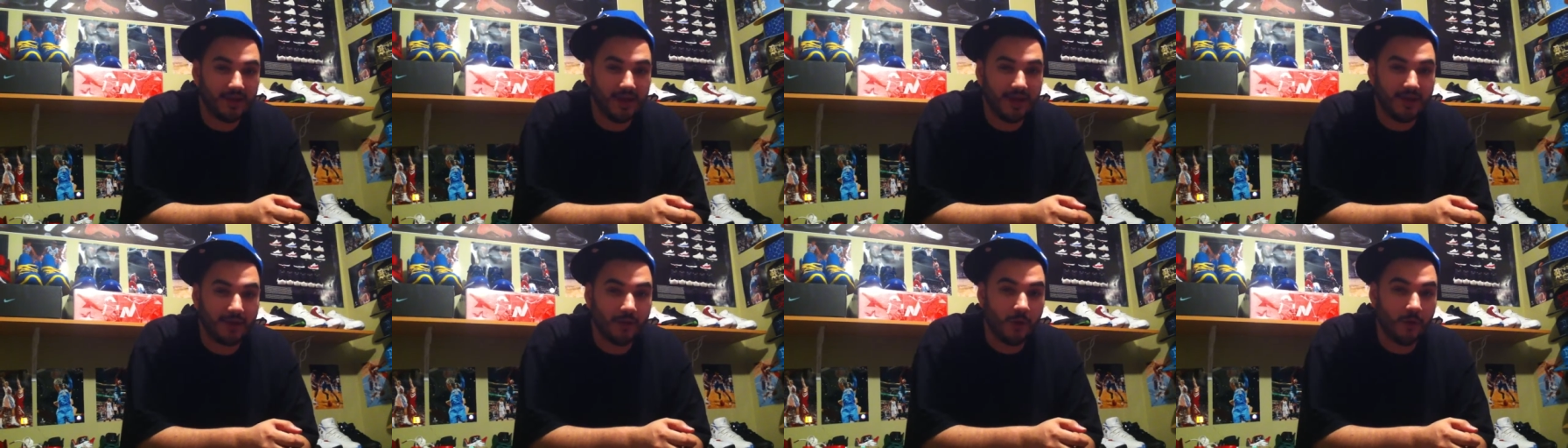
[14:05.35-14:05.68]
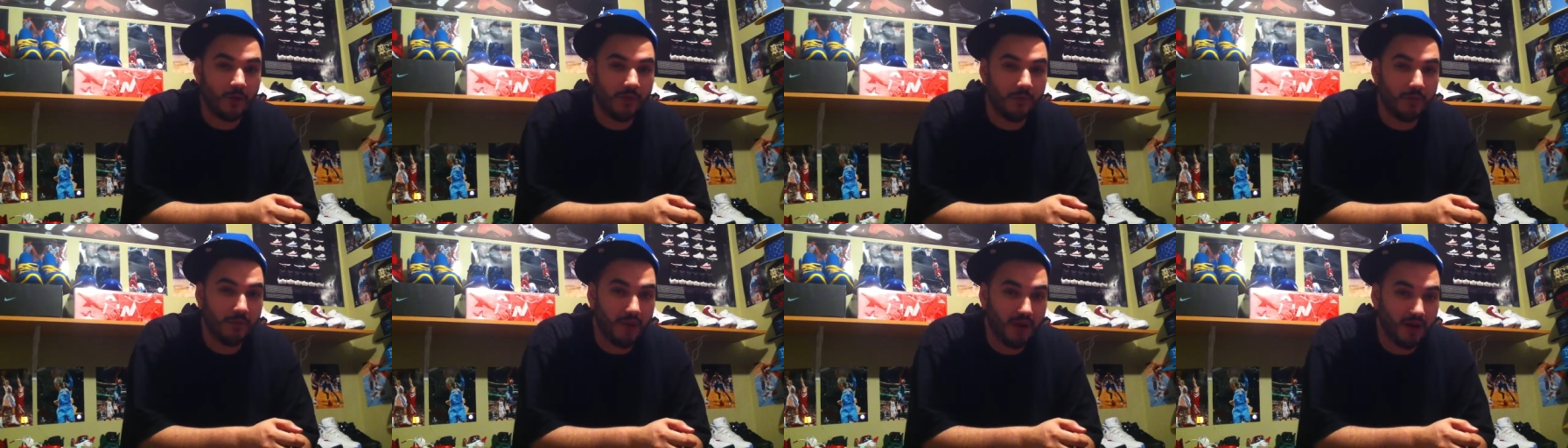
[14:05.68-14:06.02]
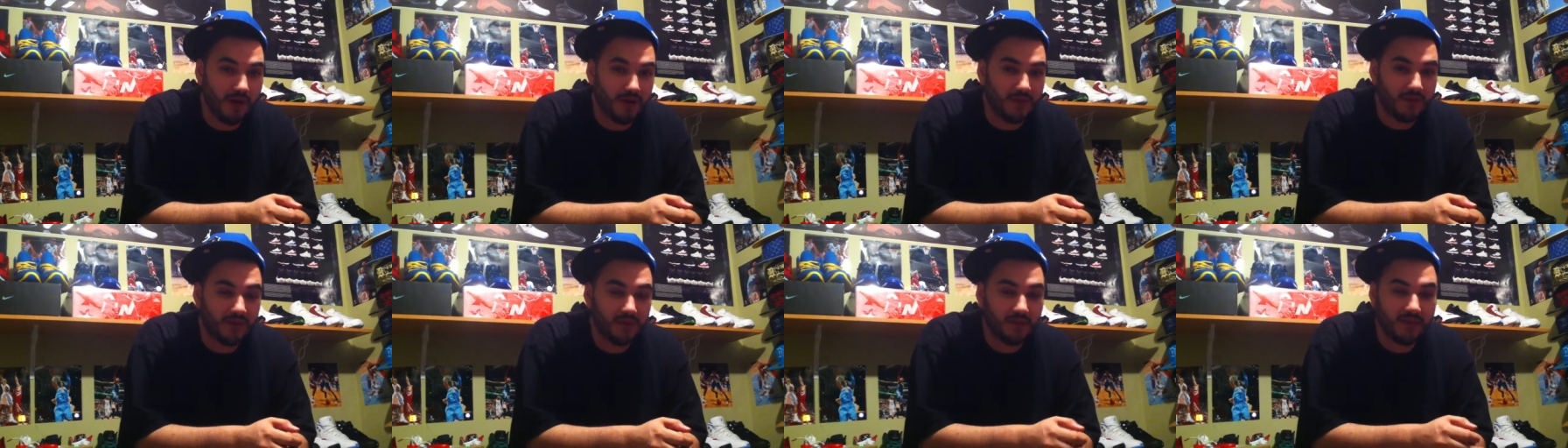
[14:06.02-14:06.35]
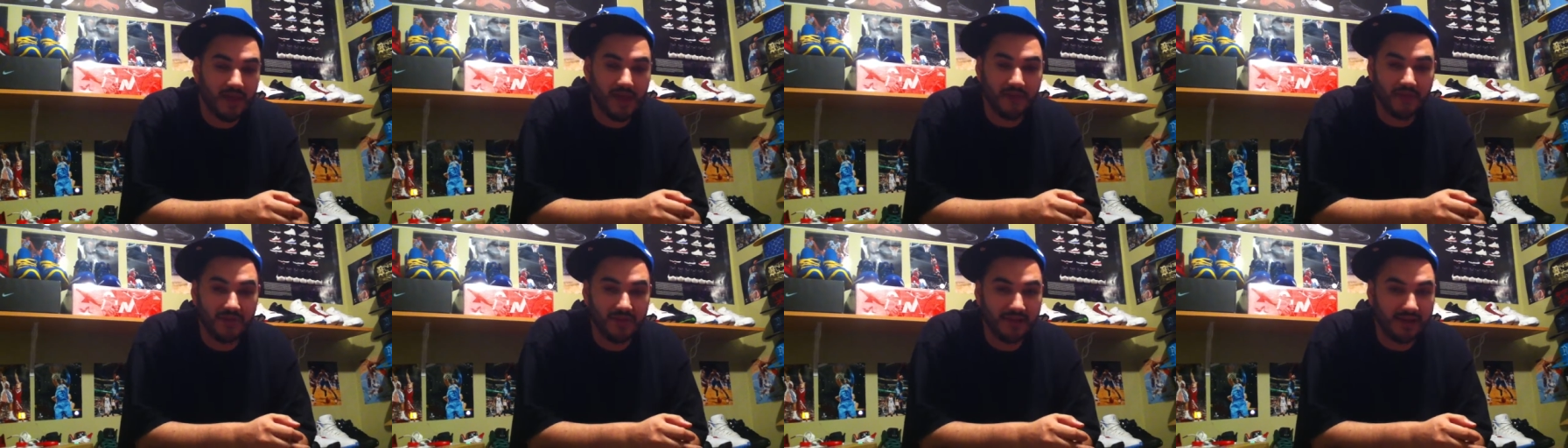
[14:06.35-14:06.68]
I know the month,
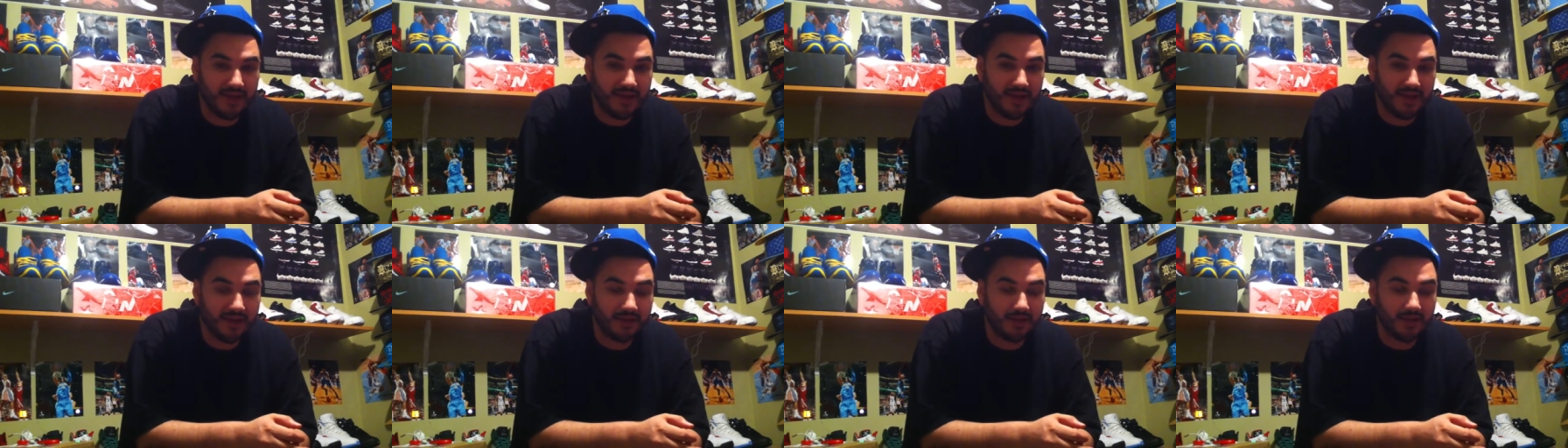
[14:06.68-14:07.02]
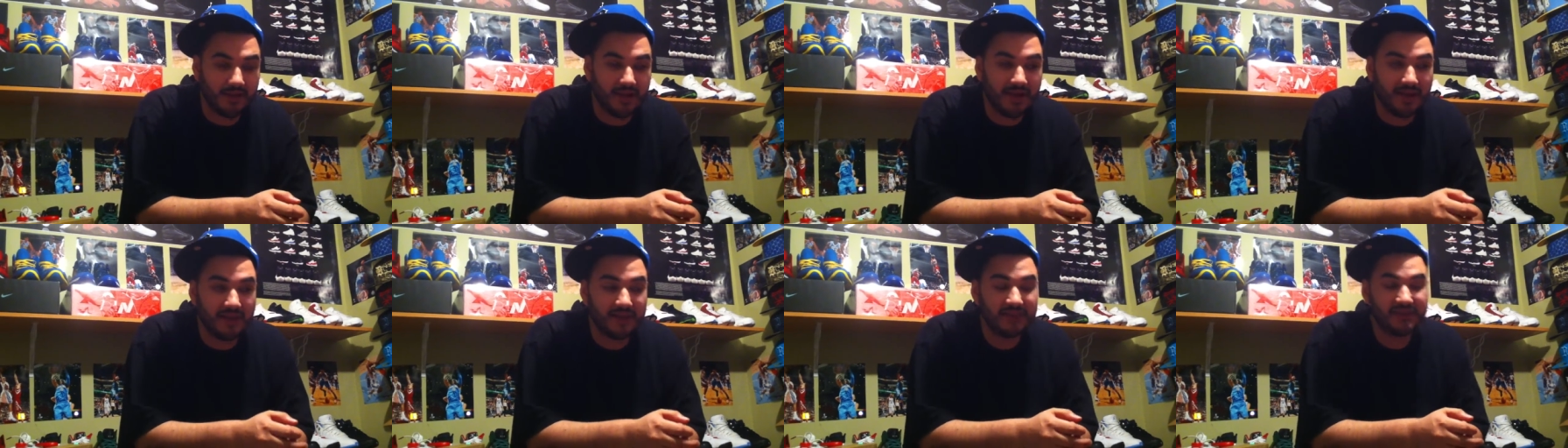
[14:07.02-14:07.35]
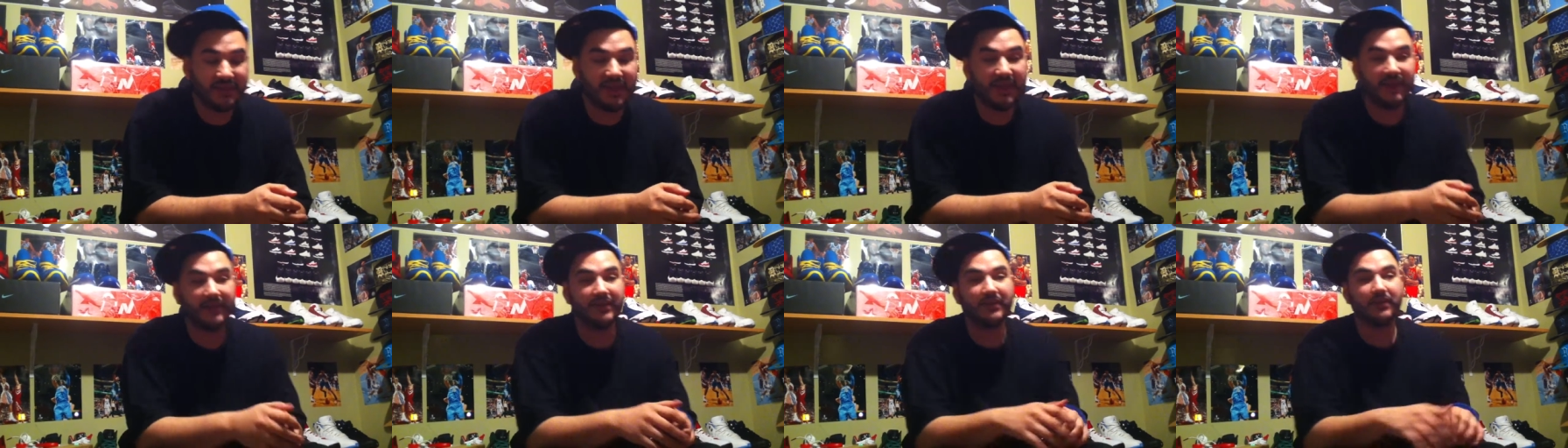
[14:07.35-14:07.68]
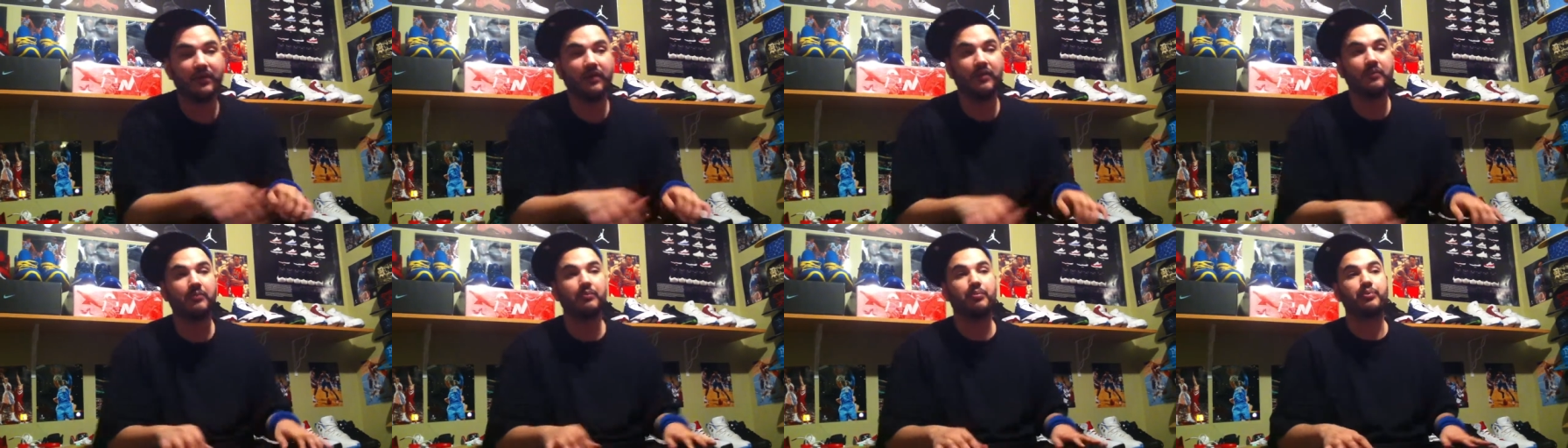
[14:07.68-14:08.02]
not the date. And he's taking
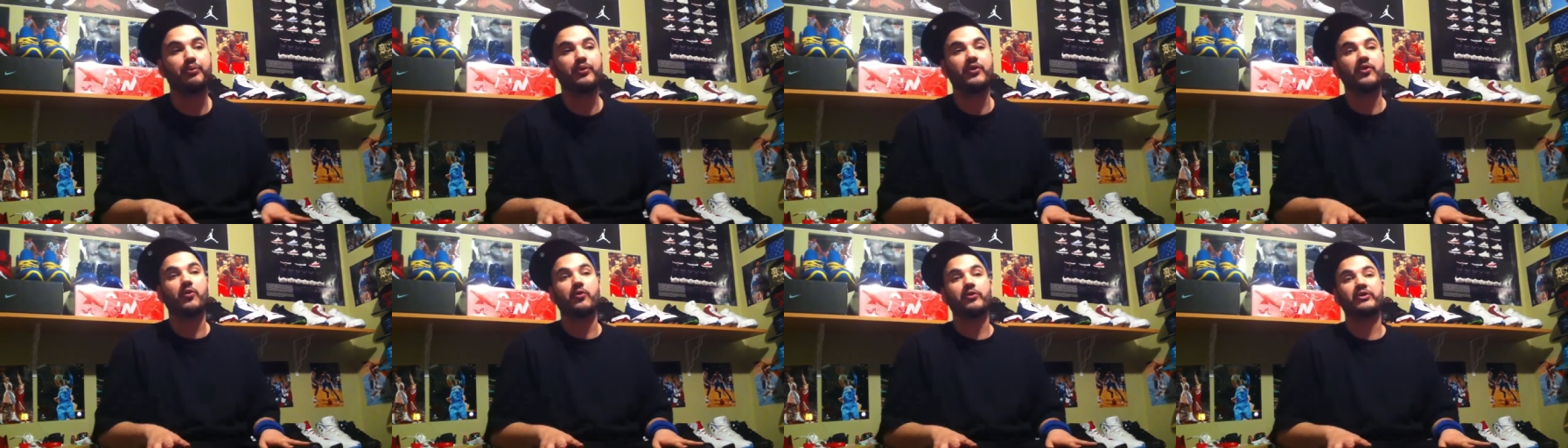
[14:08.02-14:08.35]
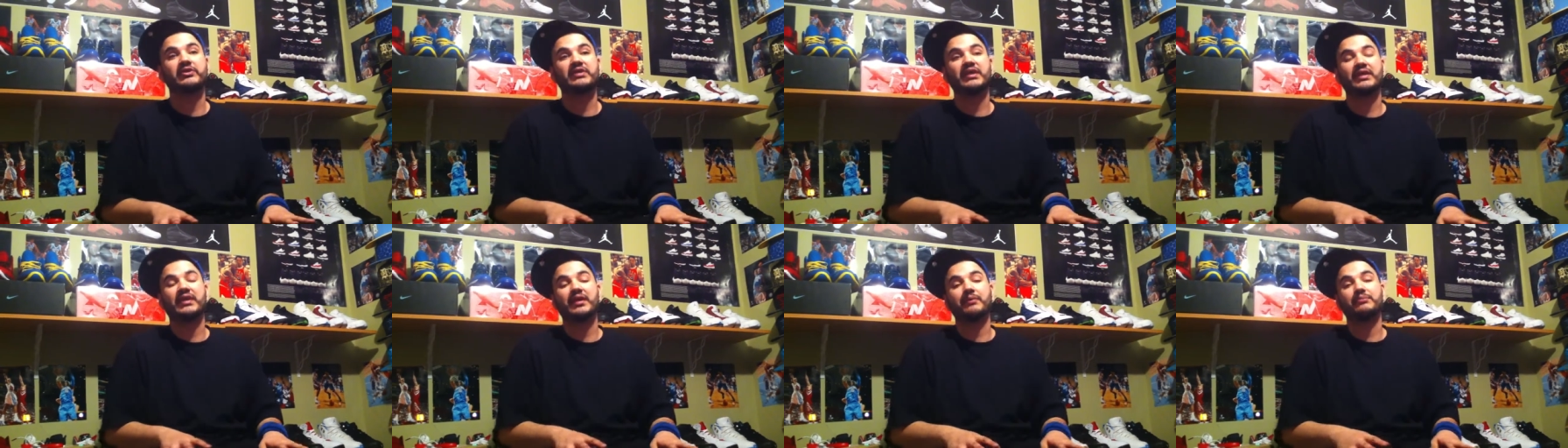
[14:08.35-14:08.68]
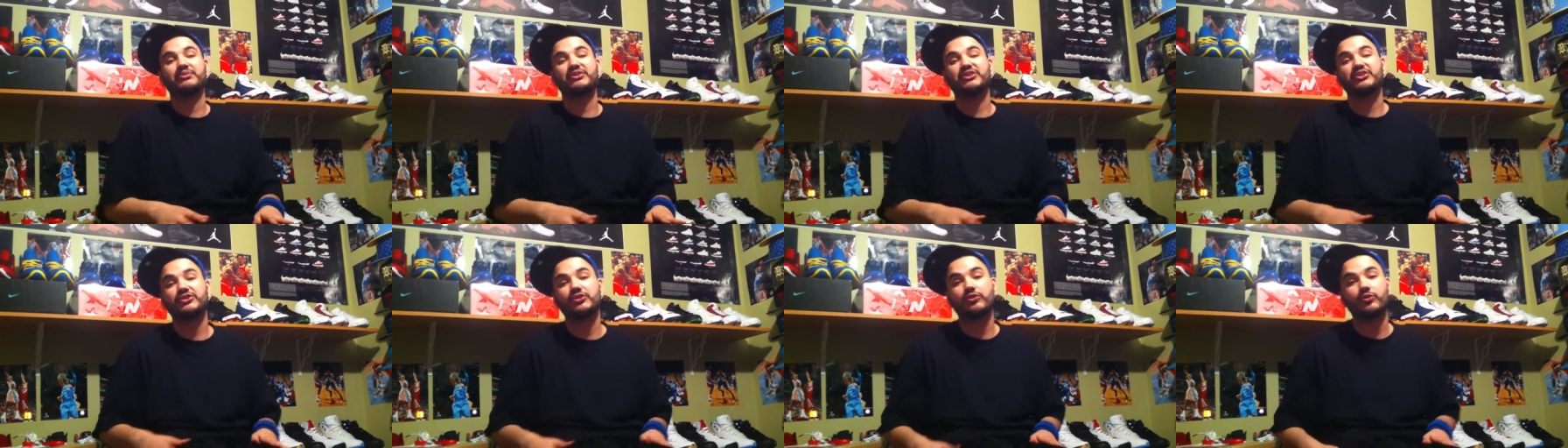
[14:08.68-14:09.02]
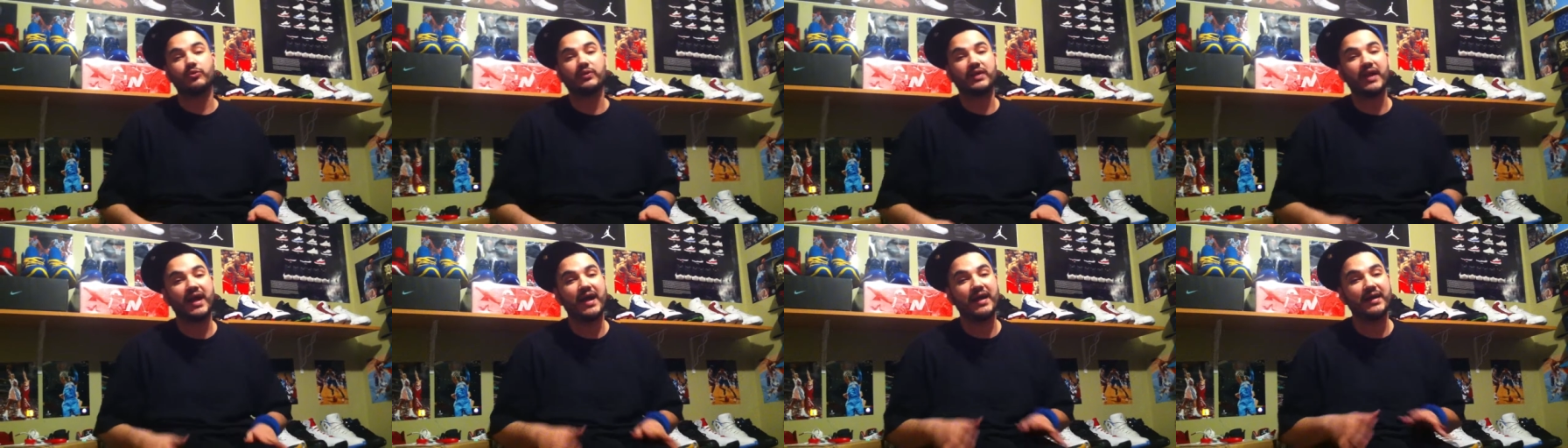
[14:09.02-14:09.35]
um, pre-orders on them
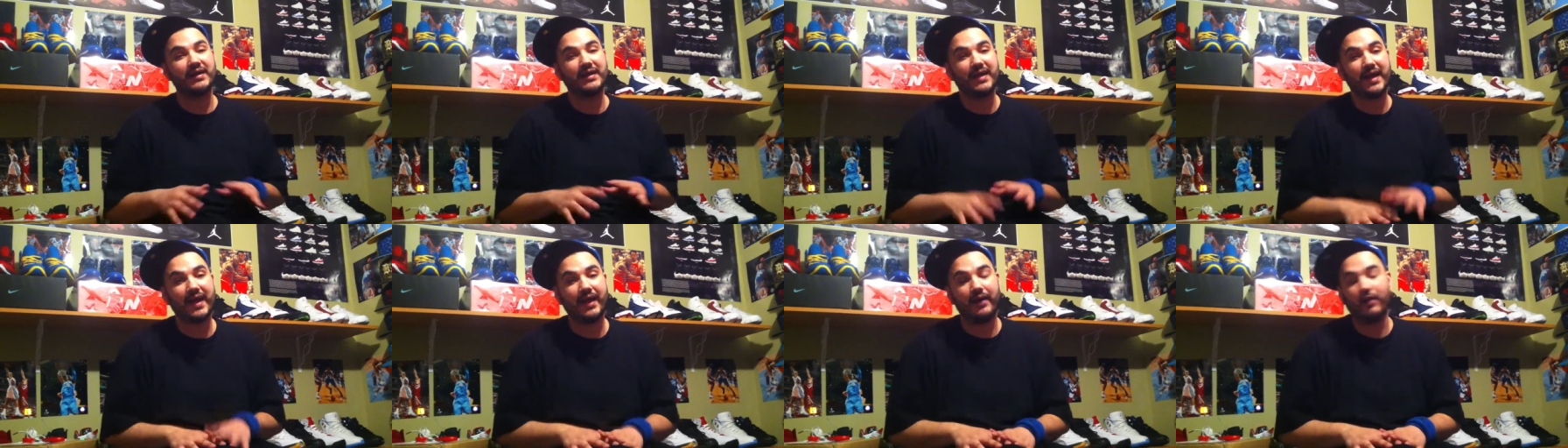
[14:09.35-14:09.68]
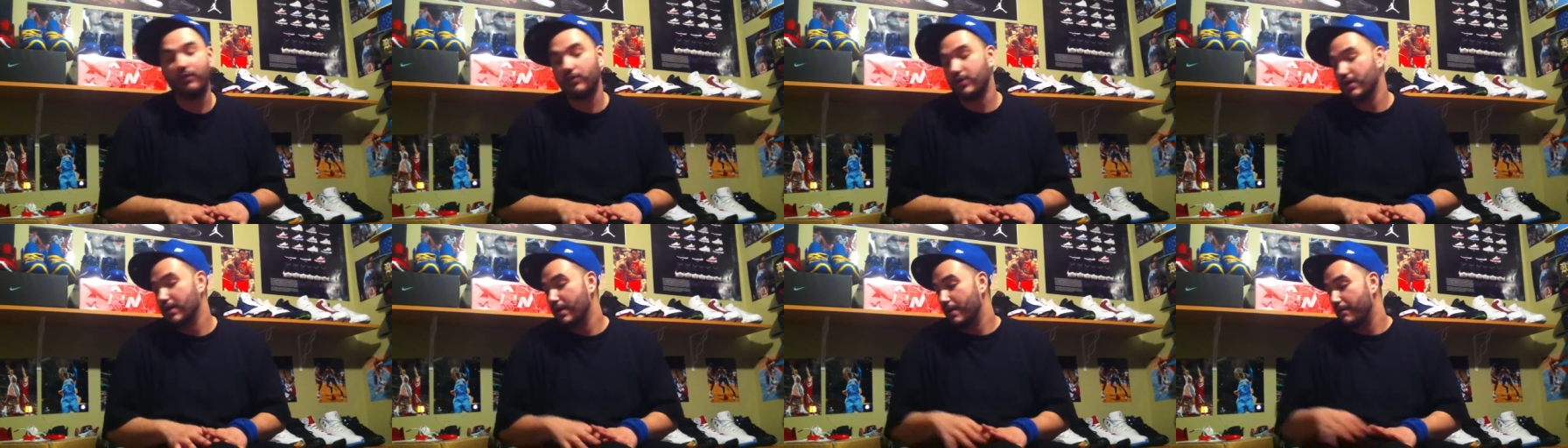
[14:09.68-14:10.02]
soon, not now.